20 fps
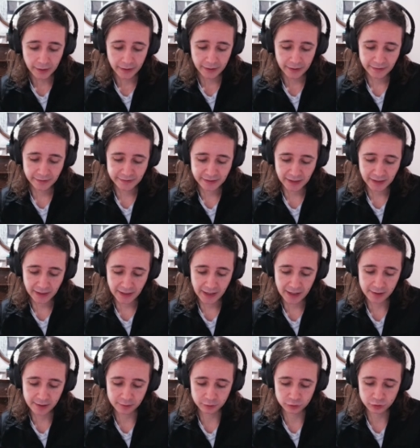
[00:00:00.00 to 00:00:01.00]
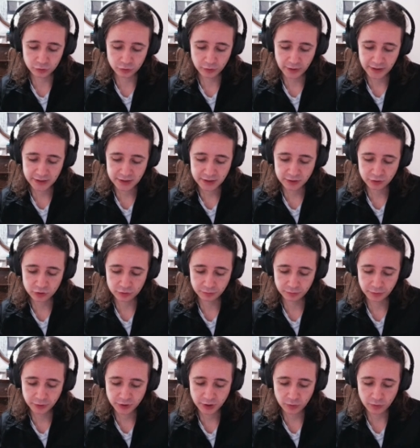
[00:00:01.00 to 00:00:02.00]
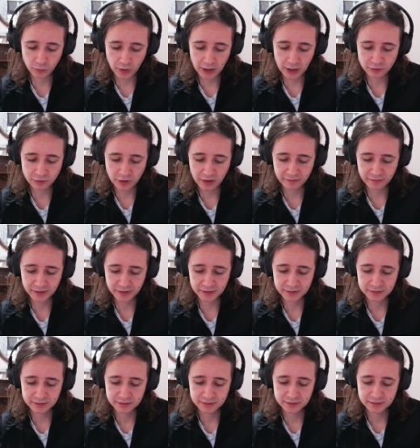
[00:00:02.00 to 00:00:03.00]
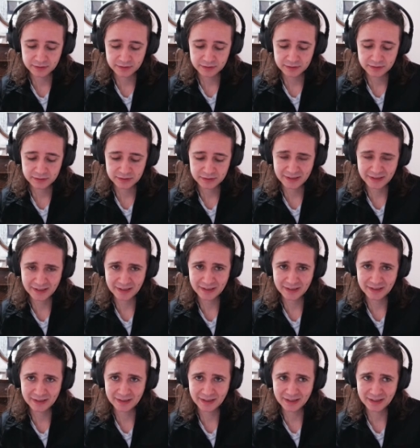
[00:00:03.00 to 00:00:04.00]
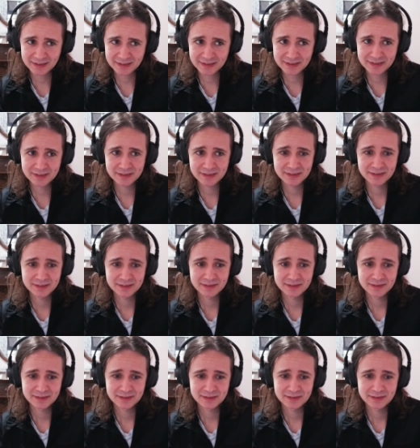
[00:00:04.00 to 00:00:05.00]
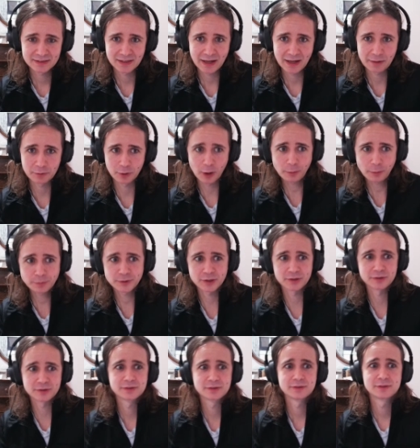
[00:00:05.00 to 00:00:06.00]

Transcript: Is it allowed to listen to music while driving? Yes, I would hope so.